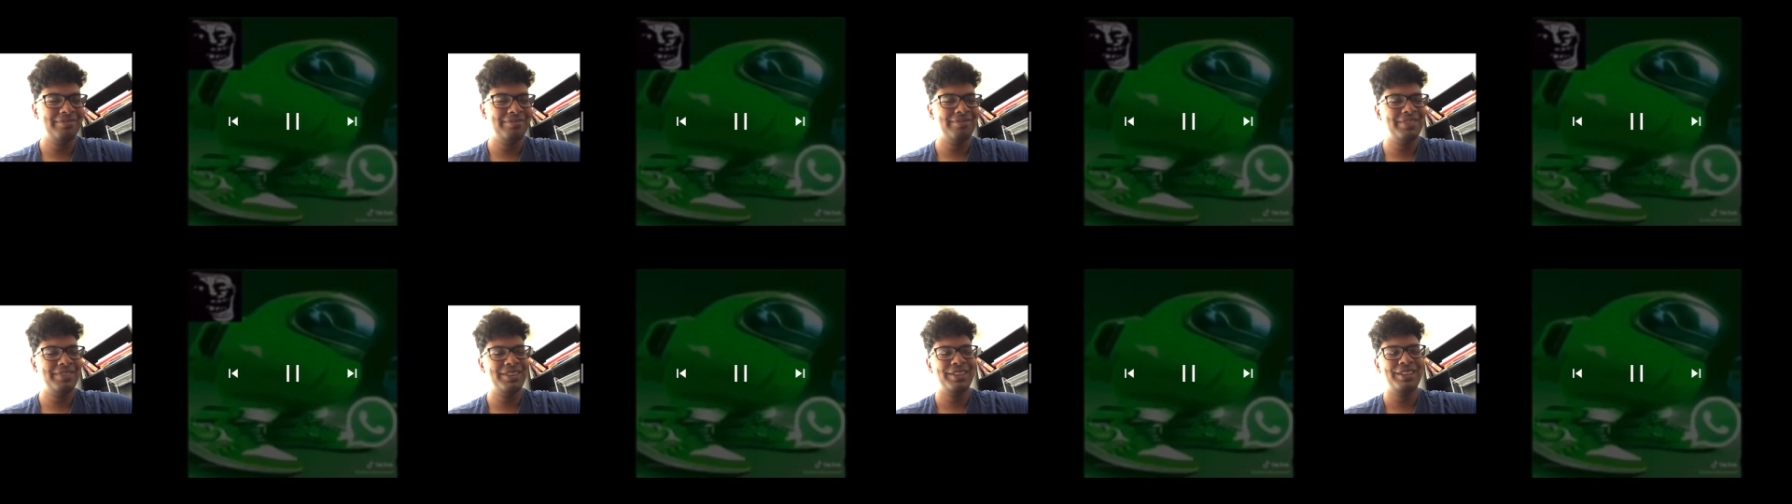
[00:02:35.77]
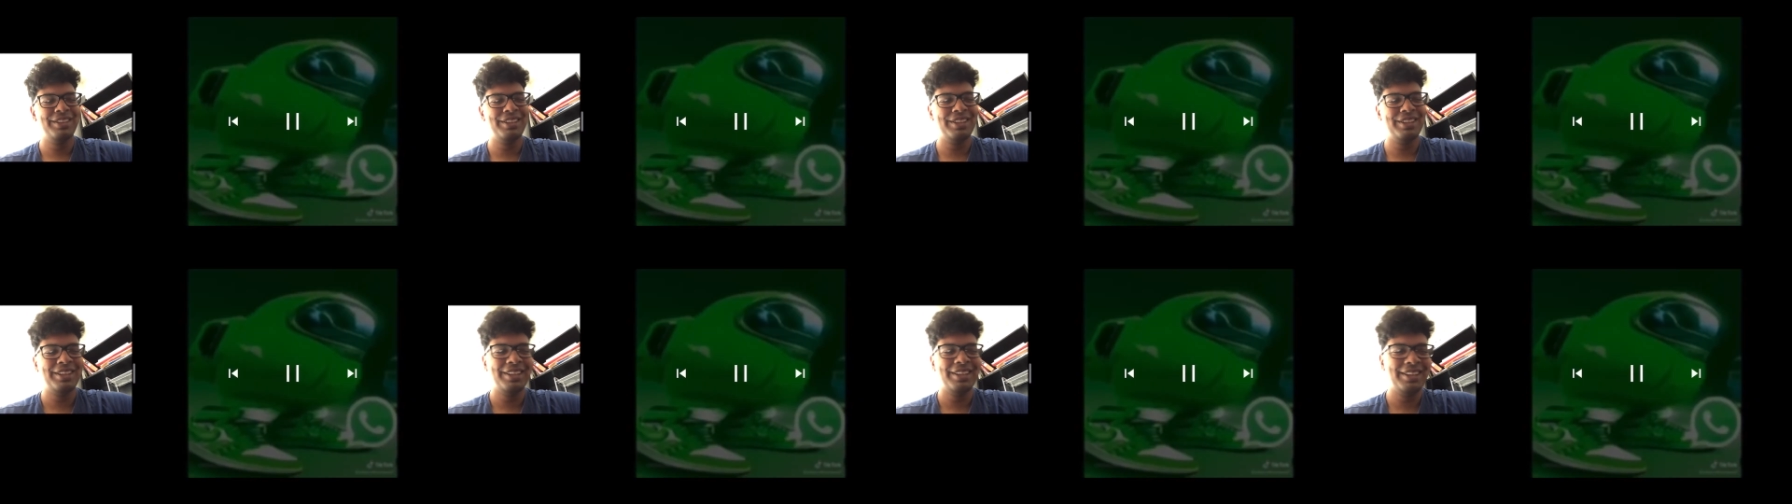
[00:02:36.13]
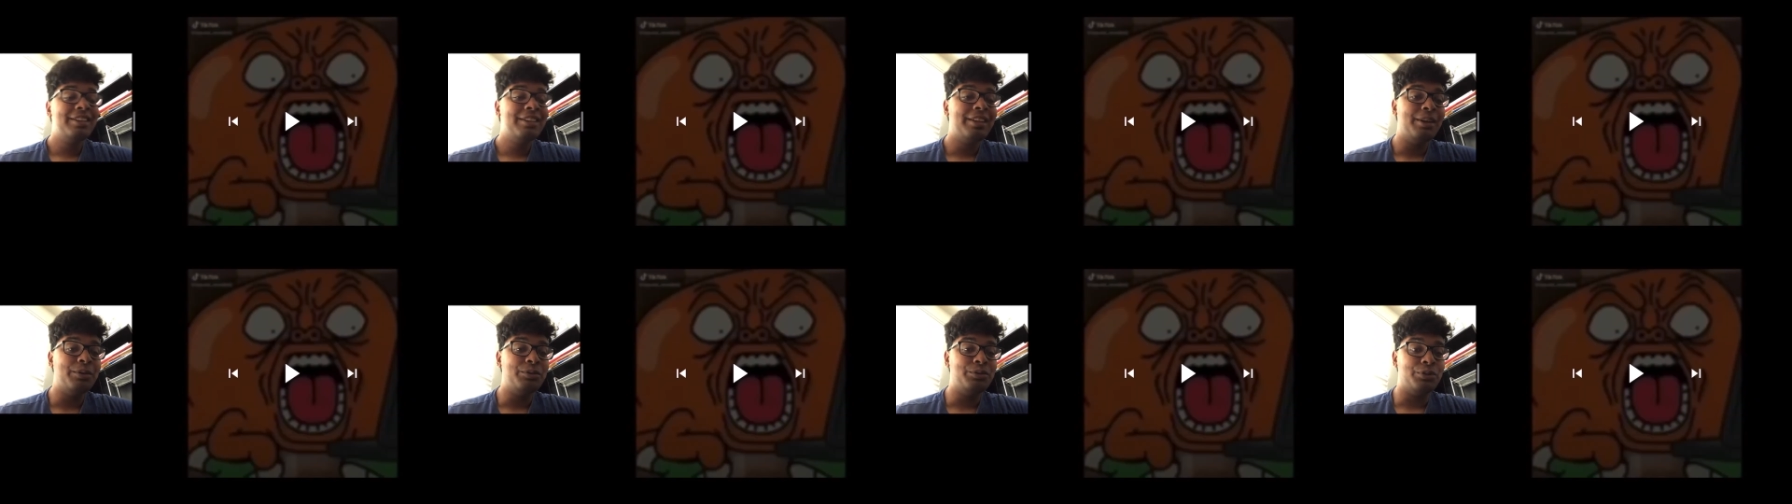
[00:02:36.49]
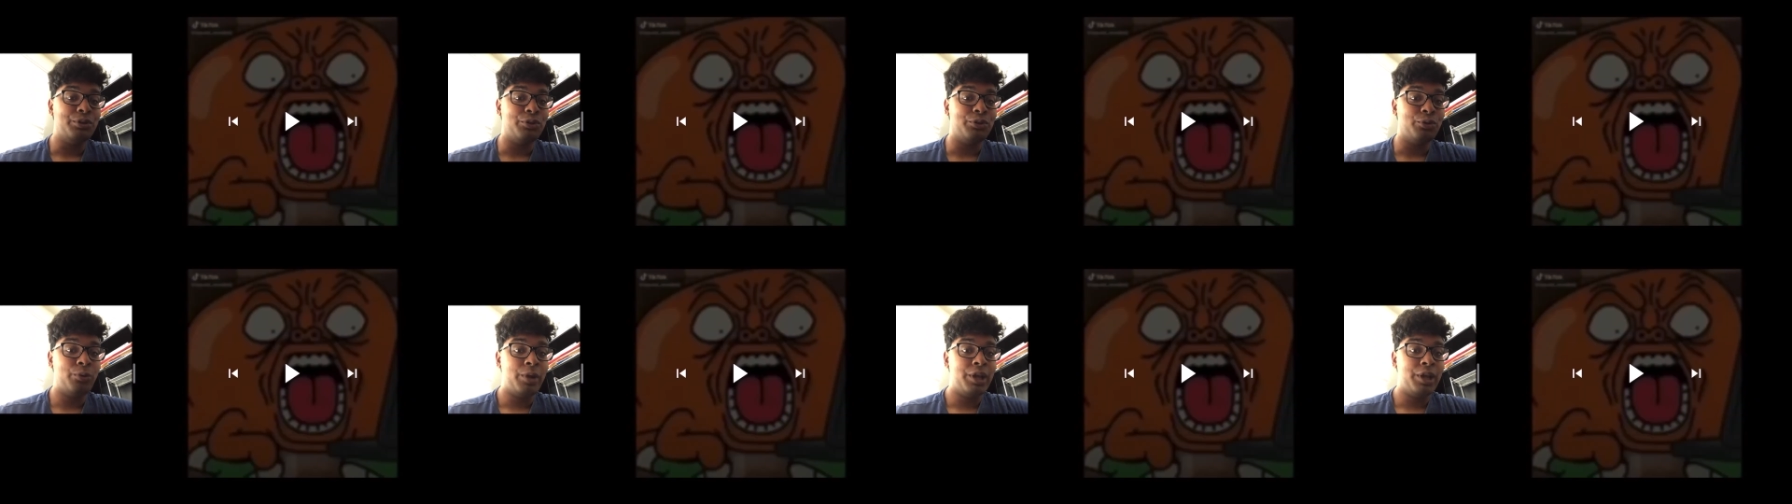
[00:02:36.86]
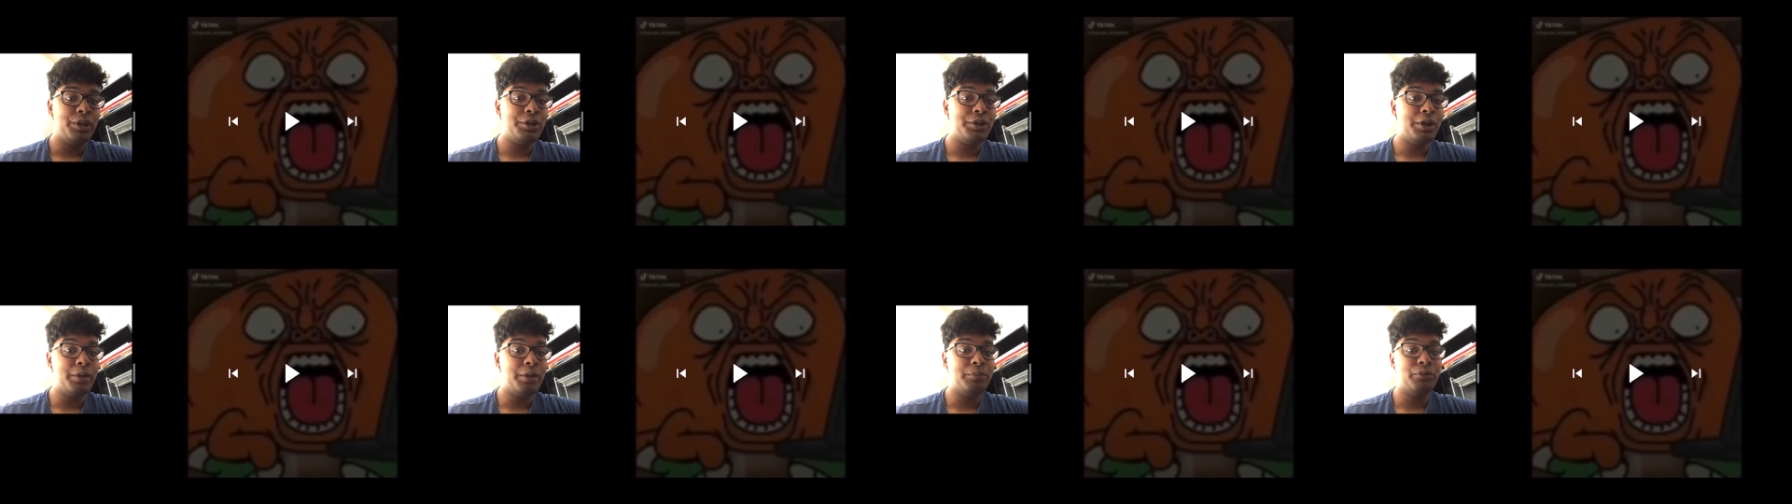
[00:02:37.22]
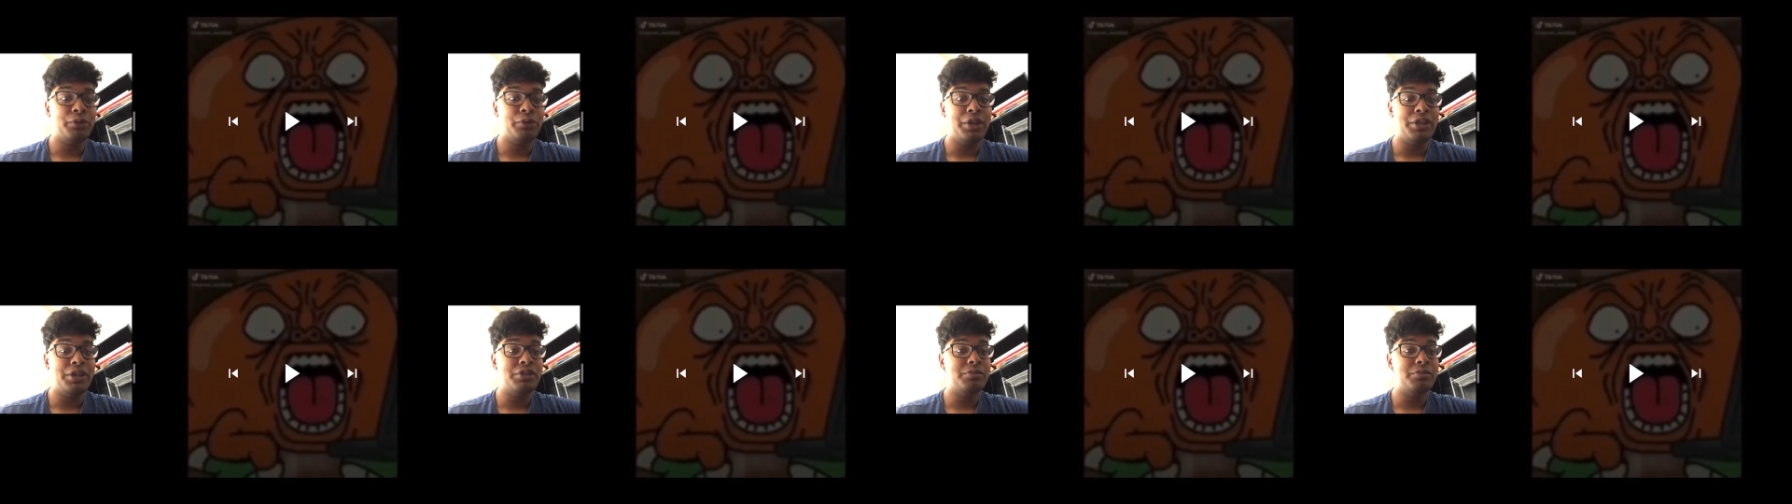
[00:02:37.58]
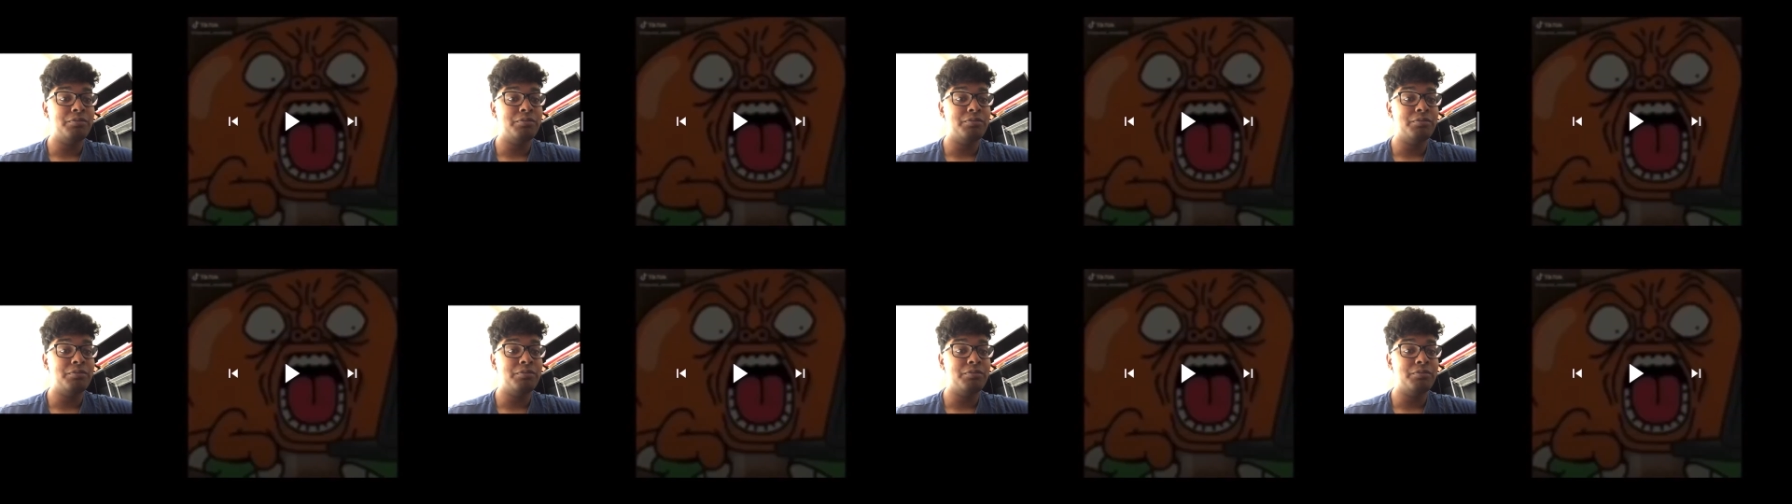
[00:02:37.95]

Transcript: that was a great compilation,